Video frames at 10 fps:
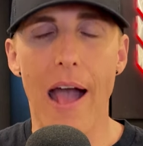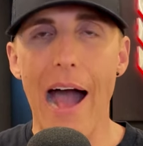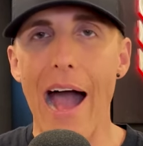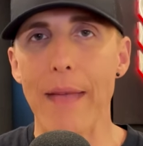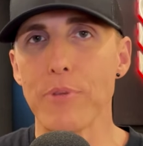
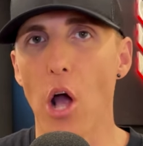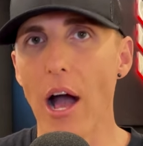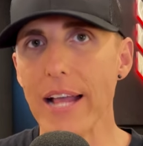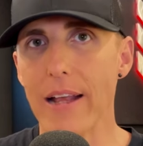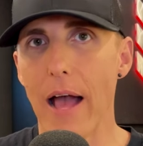I'm
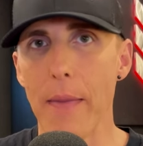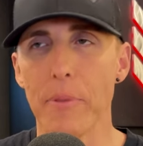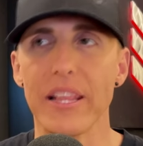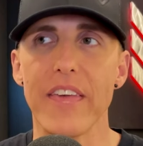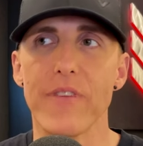not. I
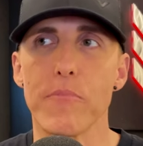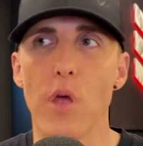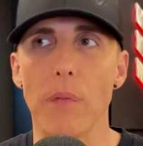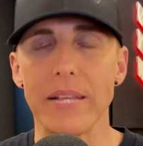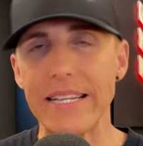believe in
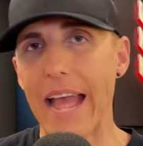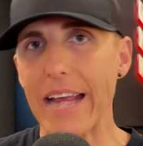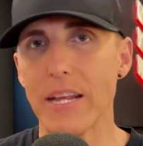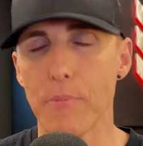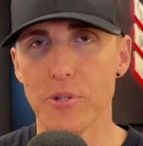probably
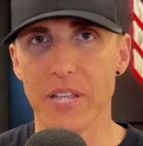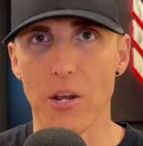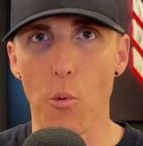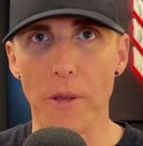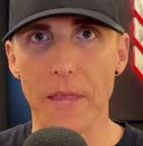90%
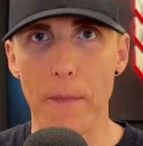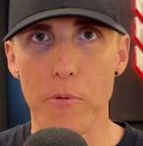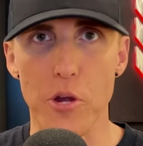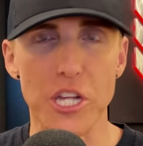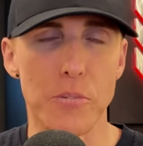of what they
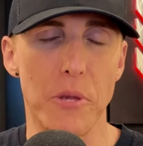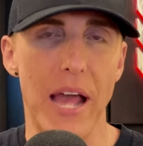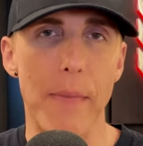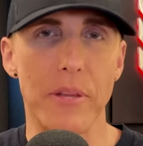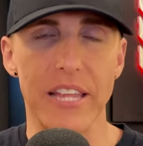preach, but
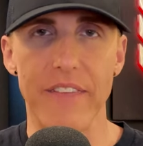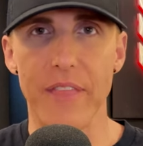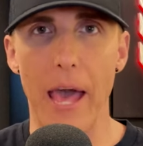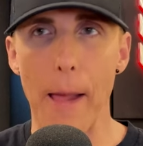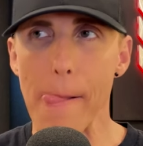I believe
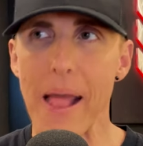that